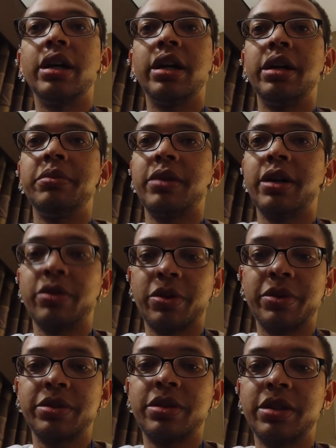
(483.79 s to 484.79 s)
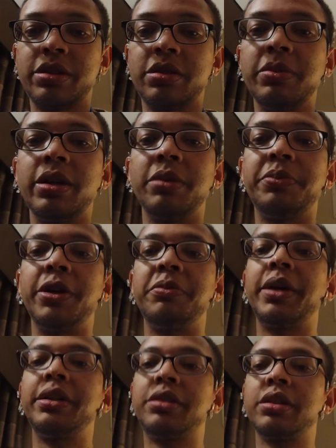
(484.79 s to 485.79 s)
I'll go into this in a minute,
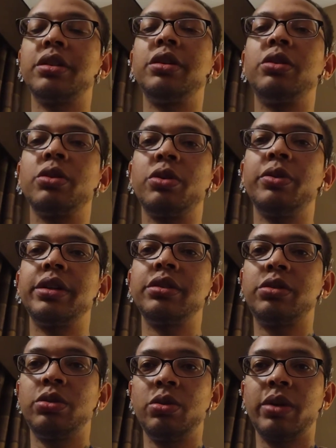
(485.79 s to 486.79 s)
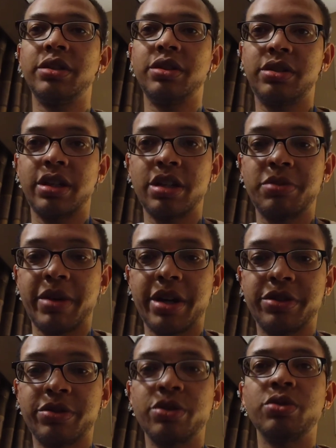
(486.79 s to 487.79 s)
but basically you're going to, as a stage
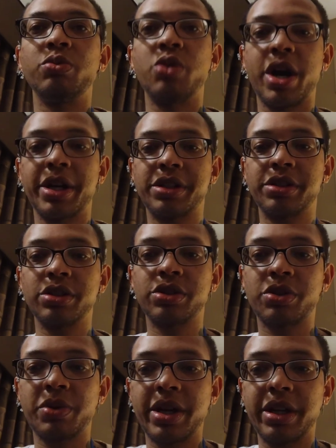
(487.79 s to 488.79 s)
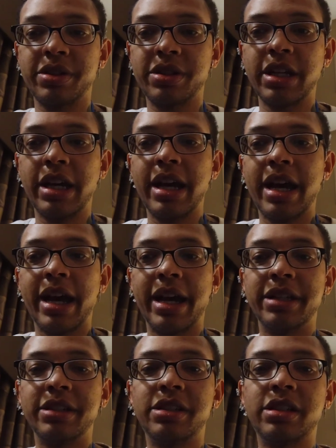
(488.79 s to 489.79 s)
master, watch the screens
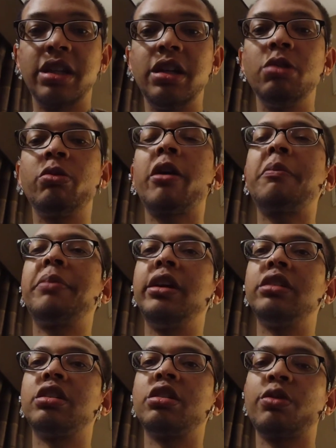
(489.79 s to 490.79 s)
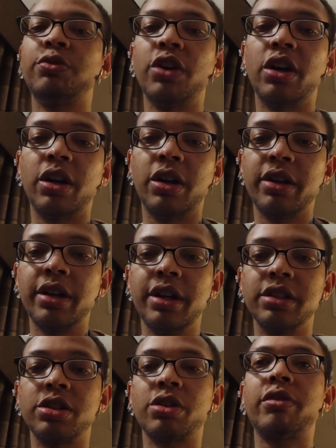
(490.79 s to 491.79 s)
and see where pieces fall
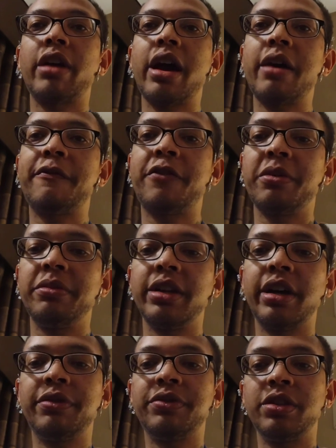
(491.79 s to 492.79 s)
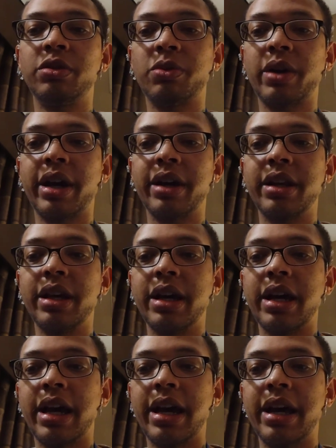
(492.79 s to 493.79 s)
to grab from left and right
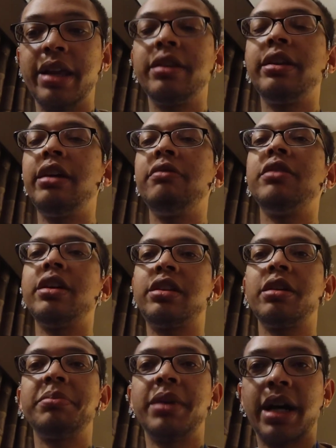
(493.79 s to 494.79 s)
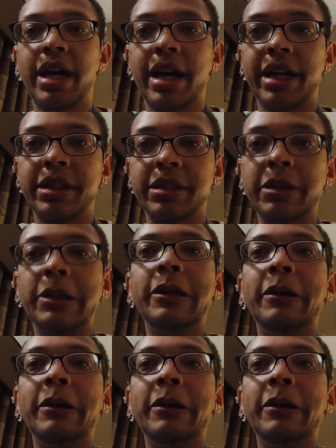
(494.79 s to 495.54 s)
and leave nothing behind.